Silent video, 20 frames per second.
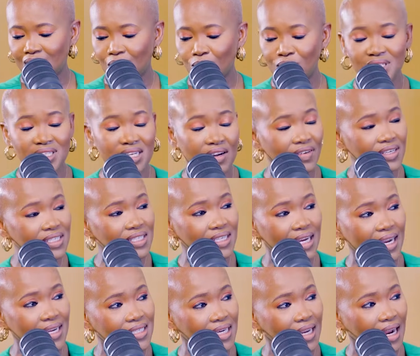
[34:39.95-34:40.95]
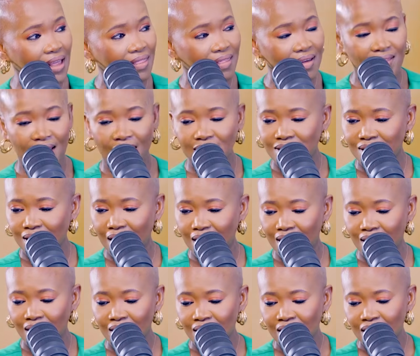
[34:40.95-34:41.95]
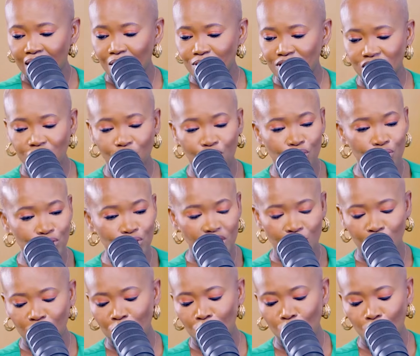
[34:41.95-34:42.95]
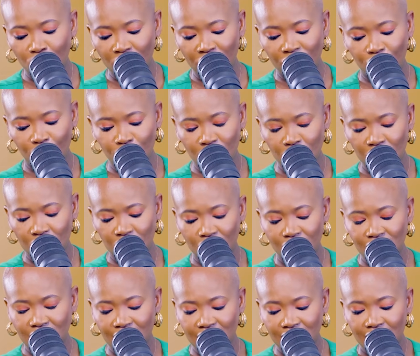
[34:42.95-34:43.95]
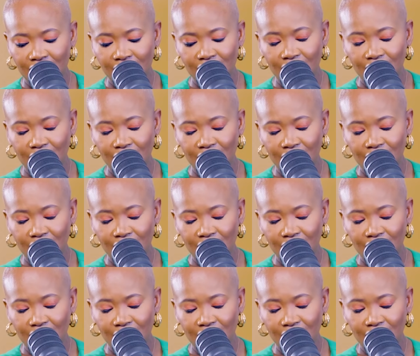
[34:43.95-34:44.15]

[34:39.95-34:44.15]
I was devastated. I think that's like it was such a crucible moment for me because it